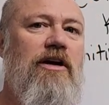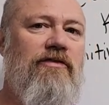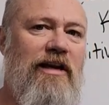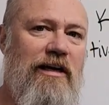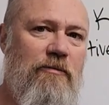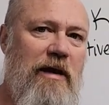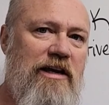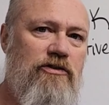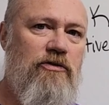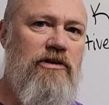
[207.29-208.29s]
So you have to kind of
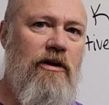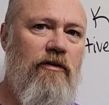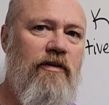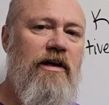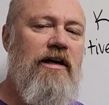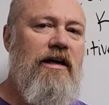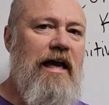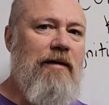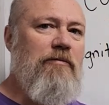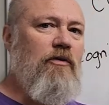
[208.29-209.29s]
pace yourself
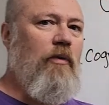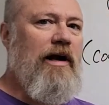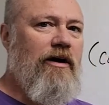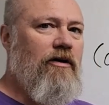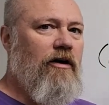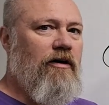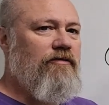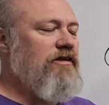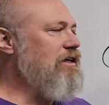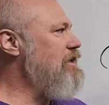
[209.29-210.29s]
and beware
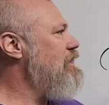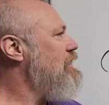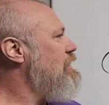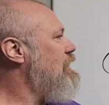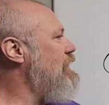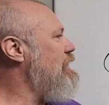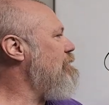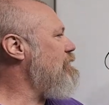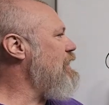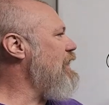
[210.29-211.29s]
of the
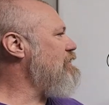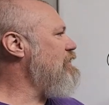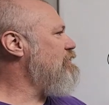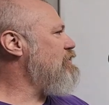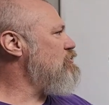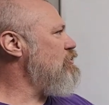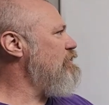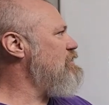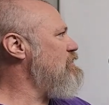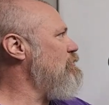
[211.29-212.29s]
um, cognitive
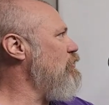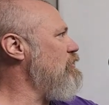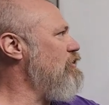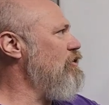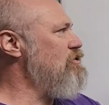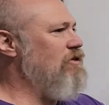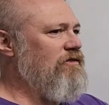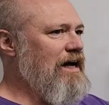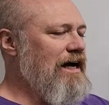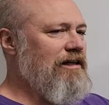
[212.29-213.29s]
conservatism or the curse
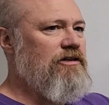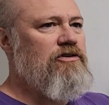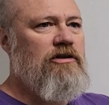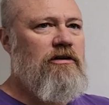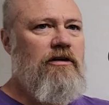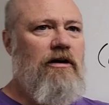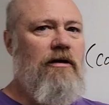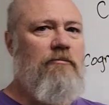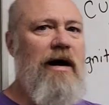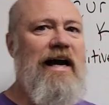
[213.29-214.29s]
of knowledge
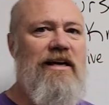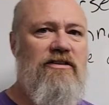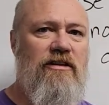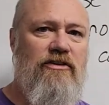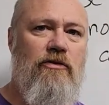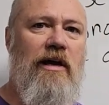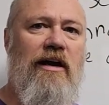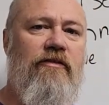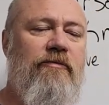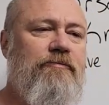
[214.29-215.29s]
uh, bias that you
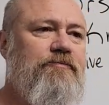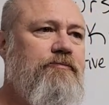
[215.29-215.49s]
have.